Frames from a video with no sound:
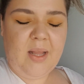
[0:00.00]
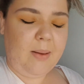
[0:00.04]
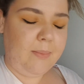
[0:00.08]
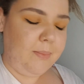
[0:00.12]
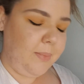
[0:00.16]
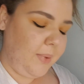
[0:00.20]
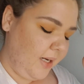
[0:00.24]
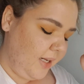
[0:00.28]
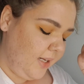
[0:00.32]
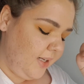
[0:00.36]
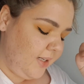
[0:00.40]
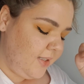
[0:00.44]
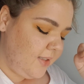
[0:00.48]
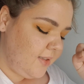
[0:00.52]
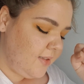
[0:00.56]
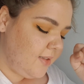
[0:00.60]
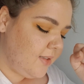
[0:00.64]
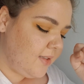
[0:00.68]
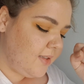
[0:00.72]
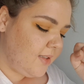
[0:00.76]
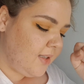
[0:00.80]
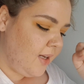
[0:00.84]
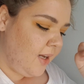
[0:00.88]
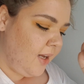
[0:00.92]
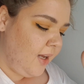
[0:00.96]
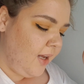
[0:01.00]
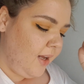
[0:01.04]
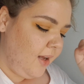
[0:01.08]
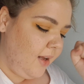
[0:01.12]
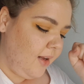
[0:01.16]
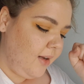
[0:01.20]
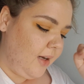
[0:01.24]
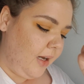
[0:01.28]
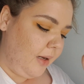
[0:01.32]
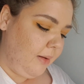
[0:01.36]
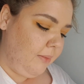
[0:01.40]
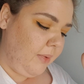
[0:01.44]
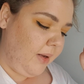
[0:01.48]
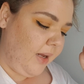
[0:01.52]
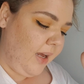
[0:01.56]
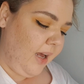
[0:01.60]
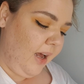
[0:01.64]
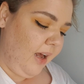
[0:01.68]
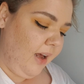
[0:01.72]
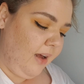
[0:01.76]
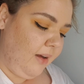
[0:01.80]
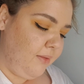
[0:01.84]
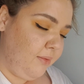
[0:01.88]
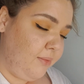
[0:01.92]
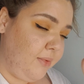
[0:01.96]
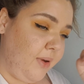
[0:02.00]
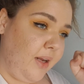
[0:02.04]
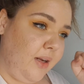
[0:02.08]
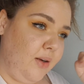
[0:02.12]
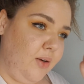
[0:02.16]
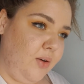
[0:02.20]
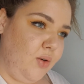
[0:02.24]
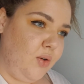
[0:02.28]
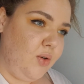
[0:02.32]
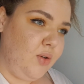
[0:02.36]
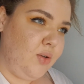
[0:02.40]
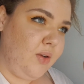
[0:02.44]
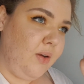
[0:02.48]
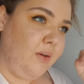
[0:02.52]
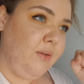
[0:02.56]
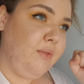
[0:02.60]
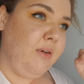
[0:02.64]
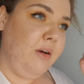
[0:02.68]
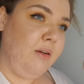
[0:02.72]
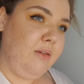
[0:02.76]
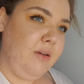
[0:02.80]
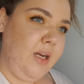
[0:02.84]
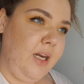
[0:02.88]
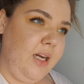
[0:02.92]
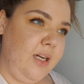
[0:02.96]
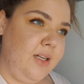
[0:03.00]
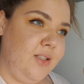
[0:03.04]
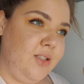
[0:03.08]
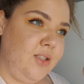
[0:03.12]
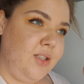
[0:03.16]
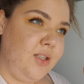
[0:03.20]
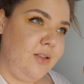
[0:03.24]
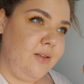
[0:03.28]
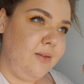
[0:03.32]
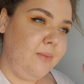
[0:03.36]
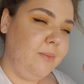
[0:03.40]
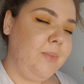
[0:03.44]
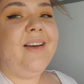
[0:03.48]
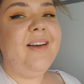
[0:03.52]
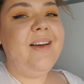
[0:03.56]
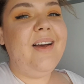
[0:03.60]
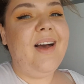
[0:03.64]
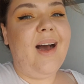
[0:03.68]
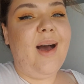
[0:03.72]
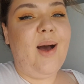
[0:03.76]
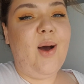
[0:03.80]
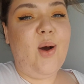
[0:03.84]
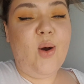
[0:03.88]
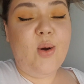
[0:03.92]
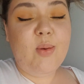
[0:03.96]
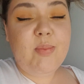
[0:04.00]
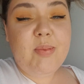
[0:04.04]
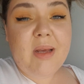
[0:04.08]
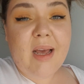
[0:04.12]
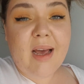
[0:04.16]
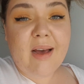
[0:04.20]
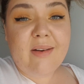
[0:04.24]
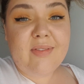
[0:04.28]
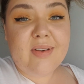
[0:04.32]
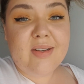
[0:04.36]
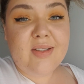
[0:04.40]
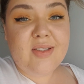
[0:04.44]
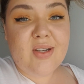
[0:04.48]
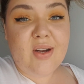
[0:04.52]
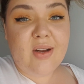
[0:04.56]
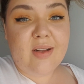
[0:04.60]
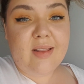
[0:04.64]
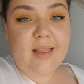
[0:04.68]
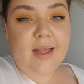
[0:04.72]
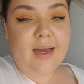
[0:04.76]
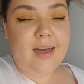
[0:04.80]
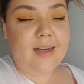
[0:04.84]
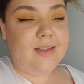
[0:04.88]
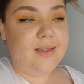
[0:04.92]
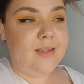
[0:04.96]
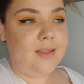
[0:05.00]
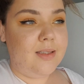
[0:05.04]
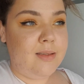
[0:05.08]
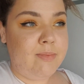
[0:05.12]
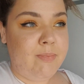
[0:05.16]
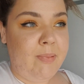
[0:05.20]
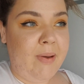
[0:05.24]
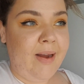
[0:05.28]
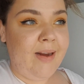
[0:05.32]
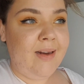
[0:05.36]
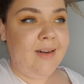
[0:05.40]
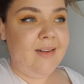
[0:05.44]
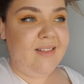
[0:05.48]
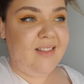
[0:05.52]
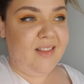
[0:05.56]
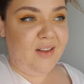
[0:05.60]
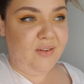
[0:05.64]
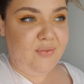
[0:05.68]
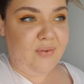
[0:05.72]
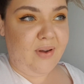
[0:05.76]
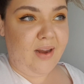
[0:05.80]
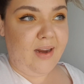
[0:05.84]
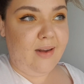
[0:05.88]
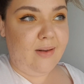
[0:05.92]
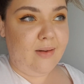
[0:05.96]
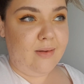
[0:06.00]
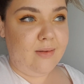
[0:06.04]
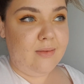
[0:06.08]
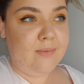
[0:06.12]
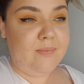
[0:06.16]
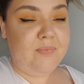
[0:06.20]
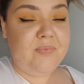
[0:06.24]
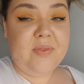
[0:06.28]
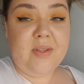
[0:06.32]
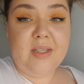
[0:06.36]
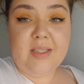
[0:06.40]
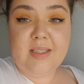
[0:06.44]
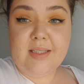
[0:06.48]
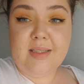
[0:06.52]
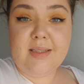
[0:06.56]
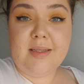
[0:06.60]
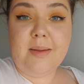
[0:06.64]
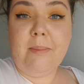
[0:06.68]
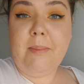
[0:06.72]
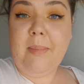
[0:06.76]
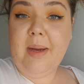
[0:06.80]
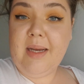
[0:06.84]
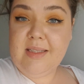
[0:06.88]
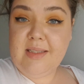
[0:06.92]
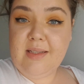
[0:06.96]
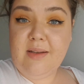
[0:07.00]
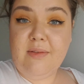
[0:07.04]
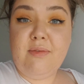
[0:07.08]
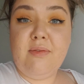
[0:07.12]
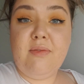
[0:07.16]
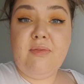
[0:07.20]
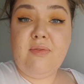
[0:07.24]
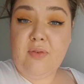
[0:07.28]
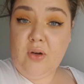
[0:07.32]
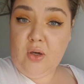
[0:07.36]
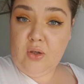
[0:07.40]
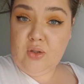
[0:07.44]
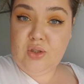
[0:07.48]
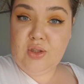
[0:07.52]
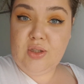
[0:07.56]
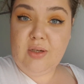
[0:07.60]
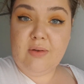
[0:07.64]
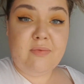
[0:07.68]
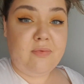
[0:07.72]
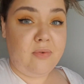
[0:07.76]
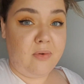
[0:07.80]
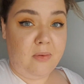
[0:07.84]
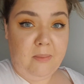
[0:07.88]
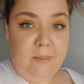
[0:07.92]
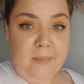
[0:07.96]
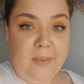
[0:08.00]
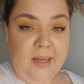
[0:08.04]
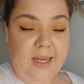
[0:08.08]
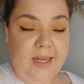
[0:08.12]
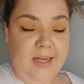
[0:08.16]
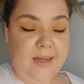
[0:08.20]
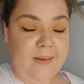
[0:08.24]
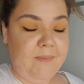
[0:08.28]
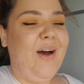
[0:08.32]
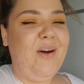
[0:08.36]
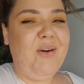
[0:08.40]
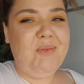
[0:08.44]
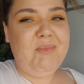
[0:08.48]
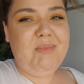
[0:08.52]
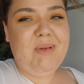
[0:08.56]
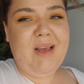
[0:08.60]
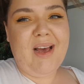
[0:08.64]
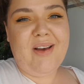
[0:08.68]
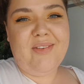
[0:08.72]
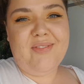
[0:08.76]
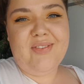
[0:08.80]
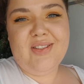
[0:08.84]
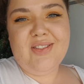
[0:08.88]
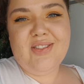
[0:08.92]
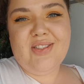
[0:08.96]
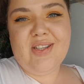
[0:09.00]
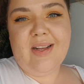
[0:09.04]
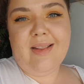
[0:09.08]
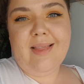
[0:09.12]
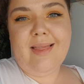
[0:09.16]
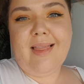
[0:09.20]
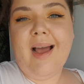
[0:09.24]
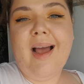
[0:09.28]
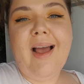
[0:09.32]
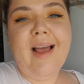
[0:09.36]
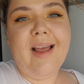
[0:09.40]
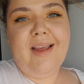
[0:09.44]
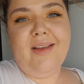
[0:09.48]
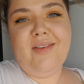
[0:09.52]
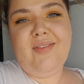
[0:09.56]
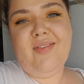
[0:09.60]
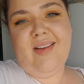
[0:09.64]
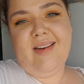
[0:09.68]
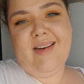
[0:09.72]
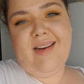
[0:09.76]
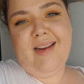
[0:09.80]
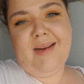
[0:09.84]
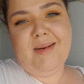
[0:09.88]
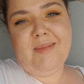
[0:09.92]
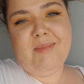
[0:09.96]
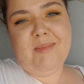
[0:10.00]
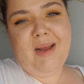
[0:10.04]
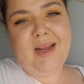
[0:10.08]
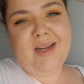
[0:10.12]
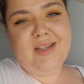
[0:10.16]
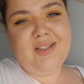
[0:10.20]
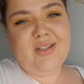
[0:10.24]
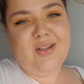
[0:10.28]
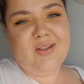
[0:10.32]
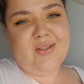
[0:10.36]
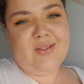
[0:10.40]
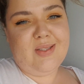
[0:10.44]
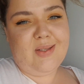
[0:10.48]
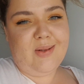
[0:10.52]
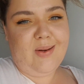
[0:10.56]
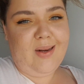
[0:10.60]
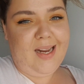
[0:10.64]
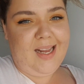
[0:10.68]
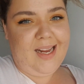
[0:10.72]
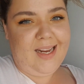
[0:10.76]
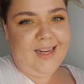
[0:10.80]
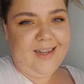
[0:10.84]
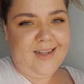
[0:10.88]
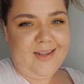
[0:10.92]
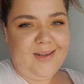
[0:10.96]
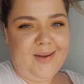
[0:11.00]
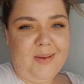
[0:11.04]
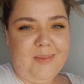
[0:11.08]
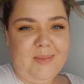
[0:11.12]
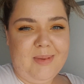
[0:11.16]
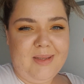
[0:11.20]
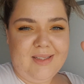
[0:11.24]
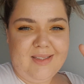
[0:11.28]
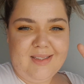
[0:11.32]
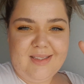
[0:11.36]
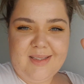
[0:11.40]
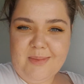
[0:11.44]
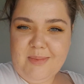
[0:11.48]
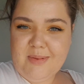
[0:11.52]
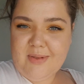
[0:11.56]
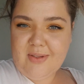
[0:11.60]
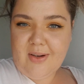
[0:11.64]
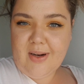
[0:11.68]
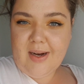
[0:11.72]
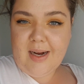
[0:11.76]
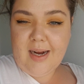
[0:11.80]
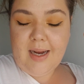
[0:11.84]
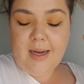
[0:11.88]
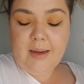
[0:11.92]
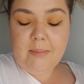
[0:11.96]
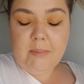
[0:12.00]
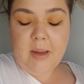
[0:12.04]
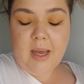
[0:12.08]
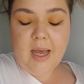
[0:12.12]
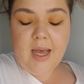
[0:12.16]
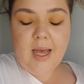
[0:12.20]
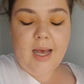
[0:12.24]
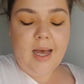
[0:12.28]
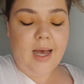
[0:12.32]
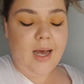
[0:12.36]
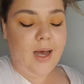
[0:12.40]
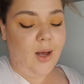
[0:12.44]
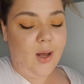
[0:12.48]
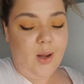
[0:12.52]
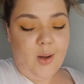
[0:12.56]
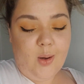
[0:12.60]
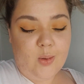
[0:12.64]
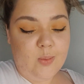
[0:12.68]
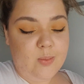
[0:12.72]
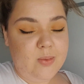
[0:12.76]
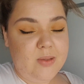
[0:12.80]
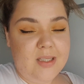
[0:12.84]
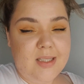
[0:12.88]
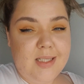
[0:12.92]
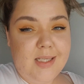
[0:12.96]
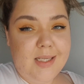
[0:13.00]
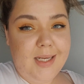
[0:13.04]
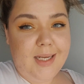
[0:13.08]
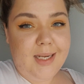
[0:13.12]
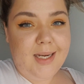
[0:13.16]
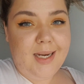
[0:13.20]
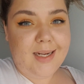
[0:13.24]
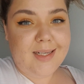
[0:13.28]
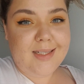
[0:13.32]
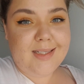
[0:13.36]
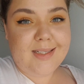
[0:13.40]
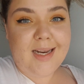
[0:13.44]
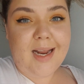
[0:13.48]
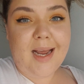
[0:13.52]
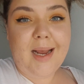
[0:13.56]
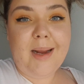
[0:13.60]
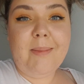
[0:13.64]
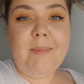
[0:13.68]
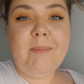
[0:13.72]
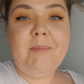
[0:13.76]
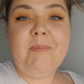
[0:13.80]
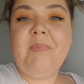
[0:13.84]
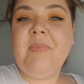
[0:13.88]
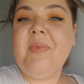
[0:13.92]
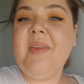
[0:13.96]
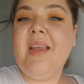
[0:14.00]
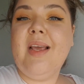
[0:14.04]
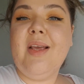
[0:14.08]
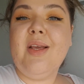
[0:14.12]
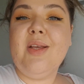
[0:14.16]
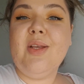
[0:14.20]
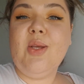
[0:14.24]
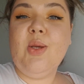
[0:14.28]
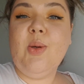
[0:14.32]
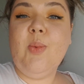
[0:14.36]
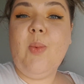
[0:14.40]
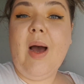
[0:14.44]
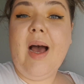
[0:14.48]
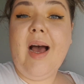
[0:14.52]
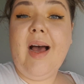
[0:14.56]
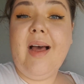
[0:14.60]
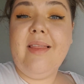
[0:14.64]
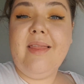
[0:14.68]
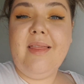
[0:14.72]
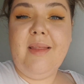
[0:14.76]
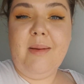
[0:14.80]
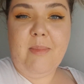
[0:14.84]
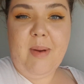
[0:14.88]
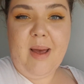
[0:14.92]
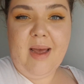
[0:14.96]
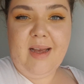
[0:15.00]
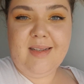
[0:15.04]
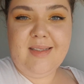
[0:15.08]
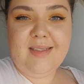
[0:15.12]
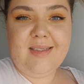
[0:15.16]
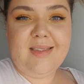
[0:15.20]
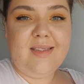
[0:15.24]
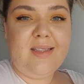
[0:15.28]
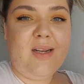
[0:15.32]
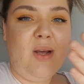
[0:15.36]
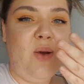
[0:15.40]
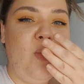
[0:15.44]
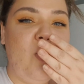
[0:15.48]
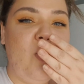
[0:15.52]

Please, can we have a good foundation? I hope you have enjoyed that despite the fail. This is a massive flush from me. I hope you have enjoyed that. If you did, make sure to like, comment, subscribe. I hope to see you next time. You are the best.